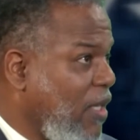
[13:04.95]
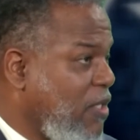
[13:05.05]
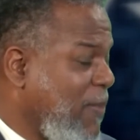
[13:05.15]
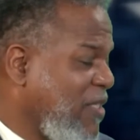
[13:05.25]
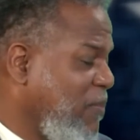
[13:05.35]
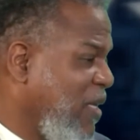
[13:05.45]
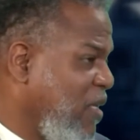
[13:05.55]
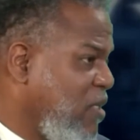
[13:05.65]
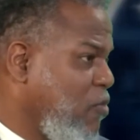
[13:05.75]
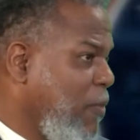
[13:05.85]
especially being
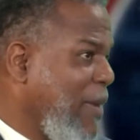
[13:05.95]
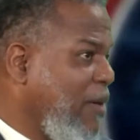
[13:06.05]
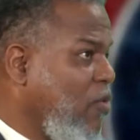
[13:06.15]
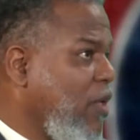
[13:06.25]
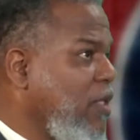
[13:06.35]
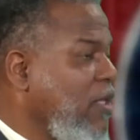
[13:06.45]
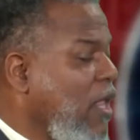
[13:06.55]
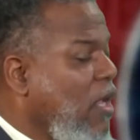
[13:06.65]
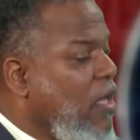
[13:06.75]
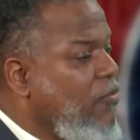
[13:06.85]
in a super minority,
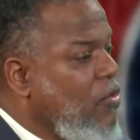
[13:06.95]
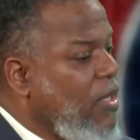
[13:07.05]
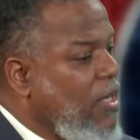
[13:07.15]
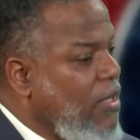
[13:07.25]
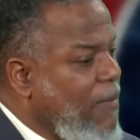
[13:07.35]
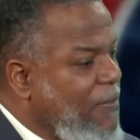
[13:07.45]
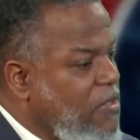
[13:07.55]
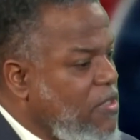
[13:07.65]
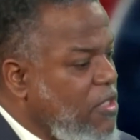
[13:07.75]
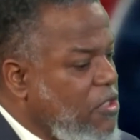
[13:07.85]
if you get in a
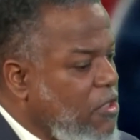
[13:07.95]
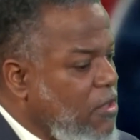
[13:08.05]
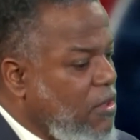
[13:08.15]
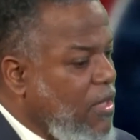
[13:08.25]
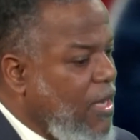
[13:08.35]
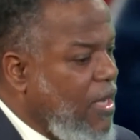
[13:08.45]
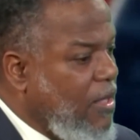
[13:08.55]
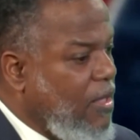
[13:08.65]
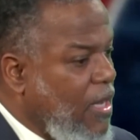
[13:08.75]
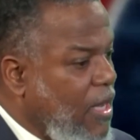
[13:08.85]
position
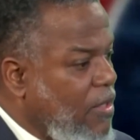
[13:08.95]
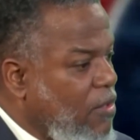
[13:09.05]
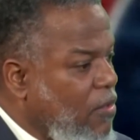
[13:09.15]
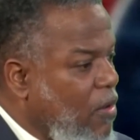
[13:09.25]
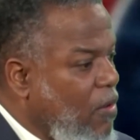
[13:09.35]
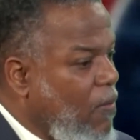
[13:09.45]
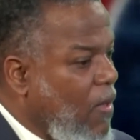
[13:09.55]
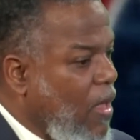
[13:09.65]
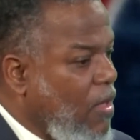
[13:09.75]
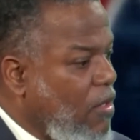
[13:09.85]
that
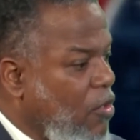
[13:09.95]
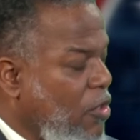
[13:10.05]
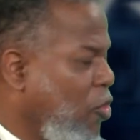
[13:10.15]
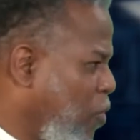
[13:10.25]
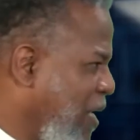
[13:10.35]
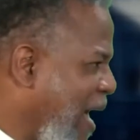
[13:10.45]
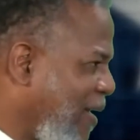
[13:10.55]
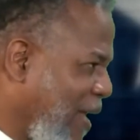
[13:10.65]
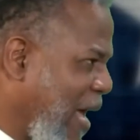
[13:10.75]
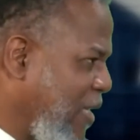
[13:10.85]
you're not
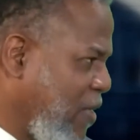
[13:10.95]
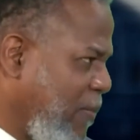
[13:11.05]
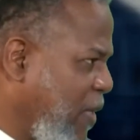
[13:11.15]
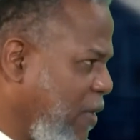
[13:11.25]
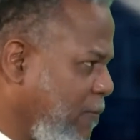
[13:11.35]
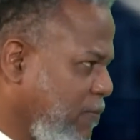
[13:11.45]
liked up here,